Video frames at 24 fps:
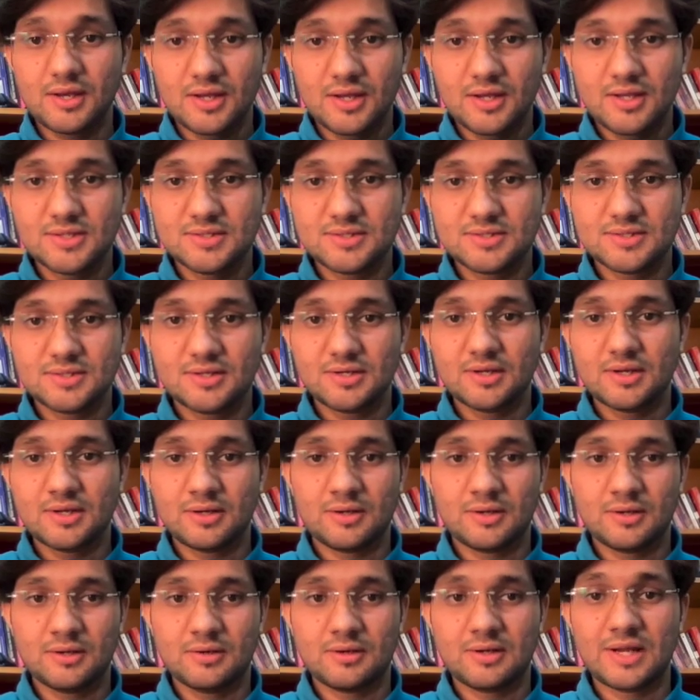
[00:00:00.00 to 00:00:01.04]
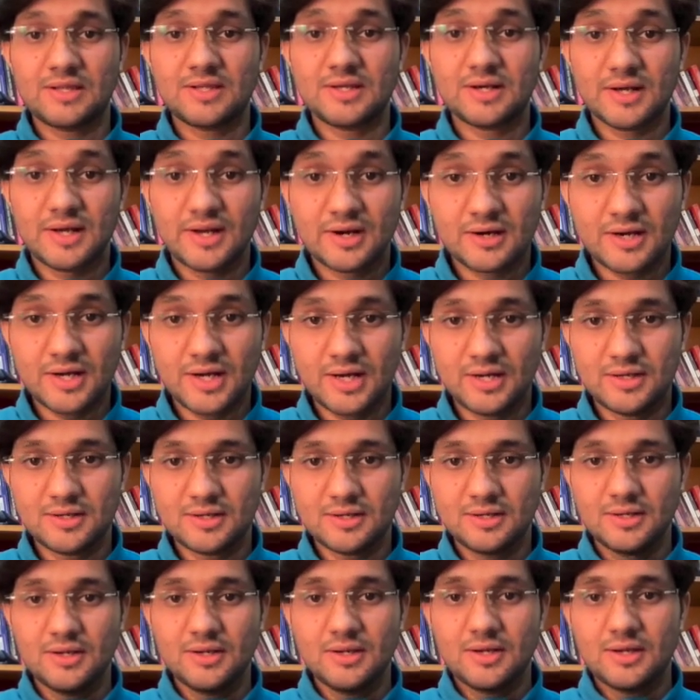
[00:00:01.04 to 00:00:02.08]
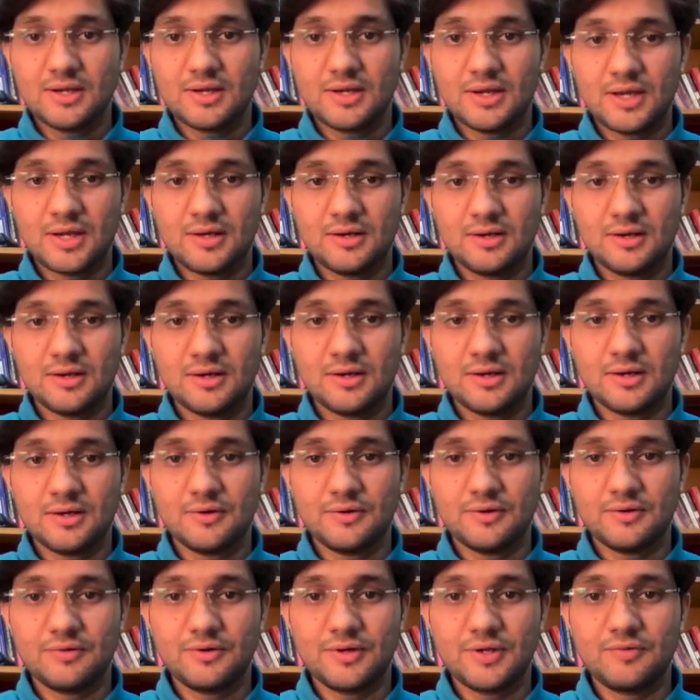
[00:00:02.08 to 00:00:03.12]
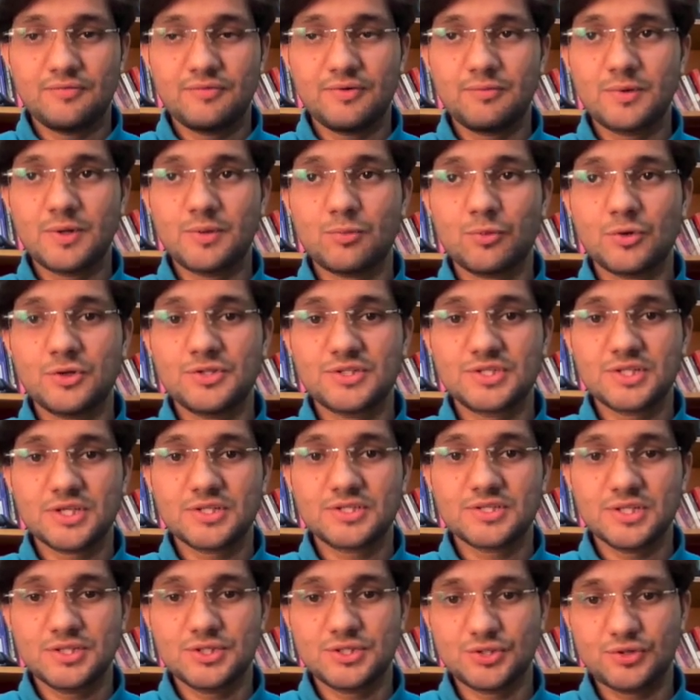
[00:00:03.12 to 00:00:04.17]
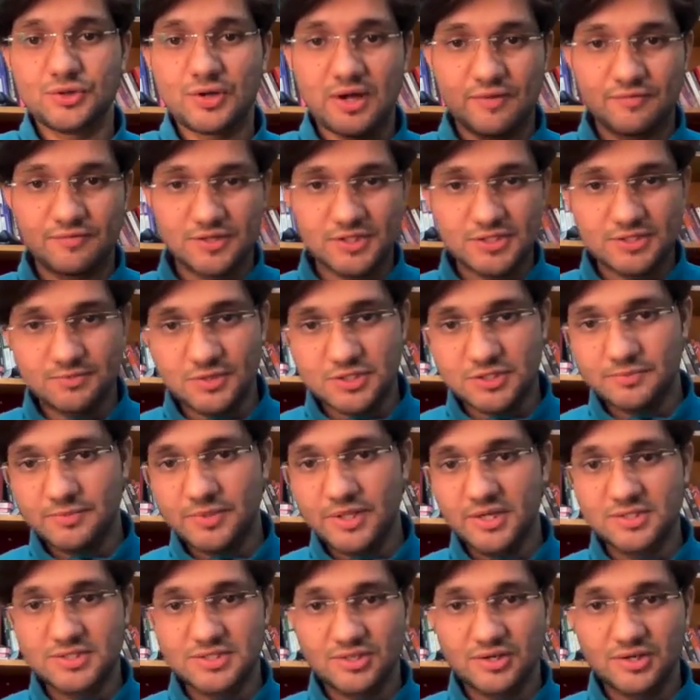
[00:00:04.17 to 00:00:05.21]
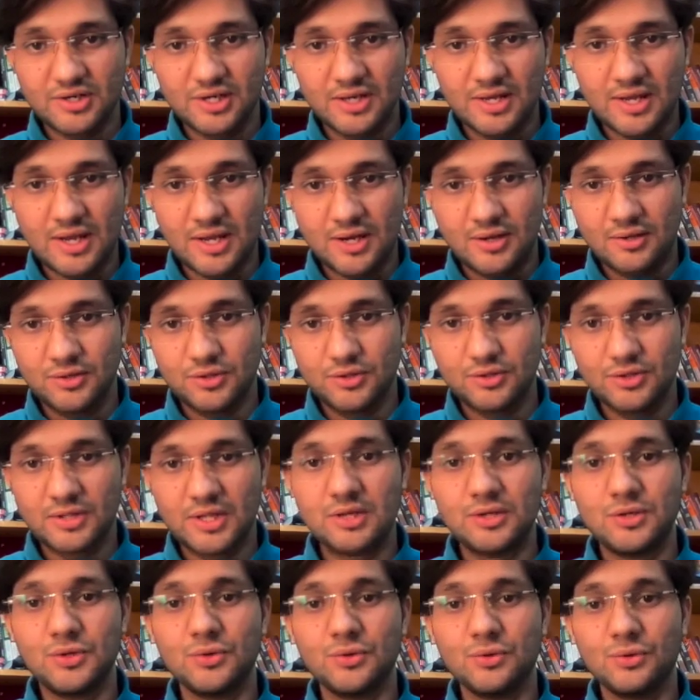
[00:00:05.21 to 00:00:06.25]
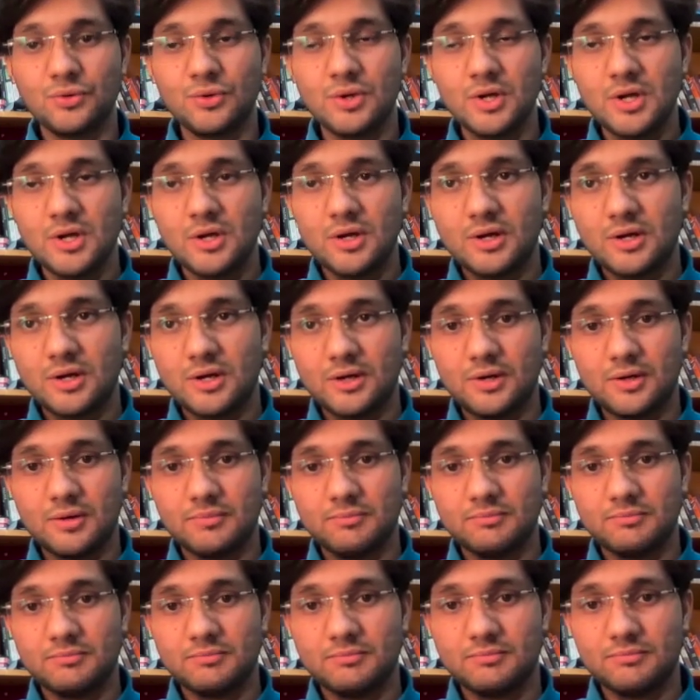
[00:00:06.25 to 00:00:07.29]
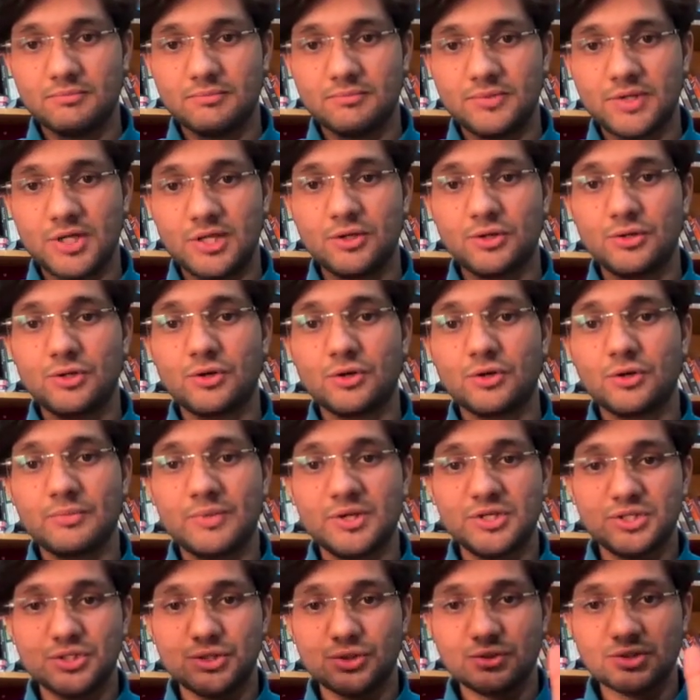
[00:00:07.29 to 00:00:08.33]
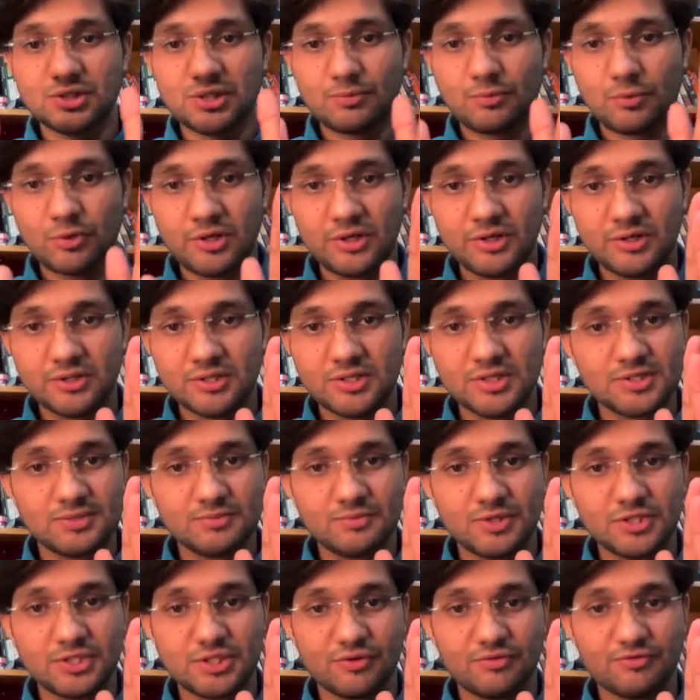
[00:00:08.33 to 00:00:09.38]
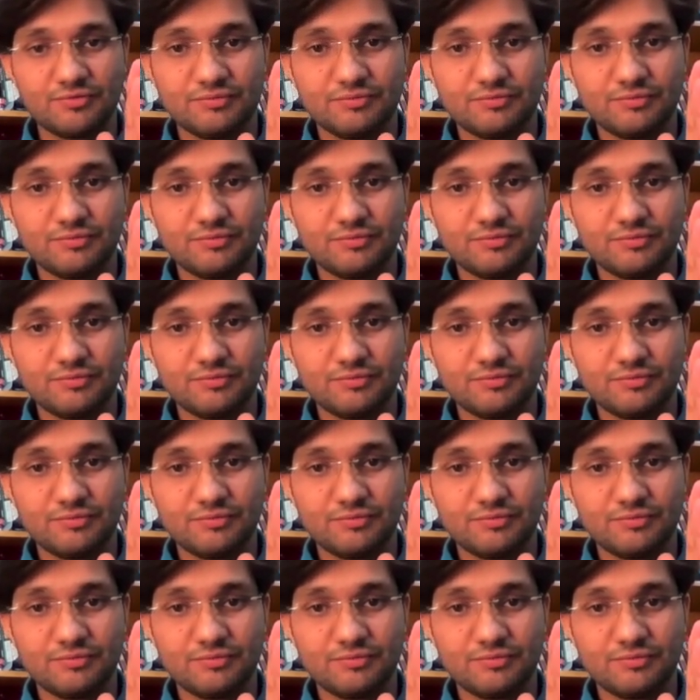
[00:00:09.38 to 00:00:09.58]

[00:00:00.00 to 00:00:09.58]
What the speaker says: is rather great. And in 15.6 inch you have this much big screen, and then you then your document shows up only in this much of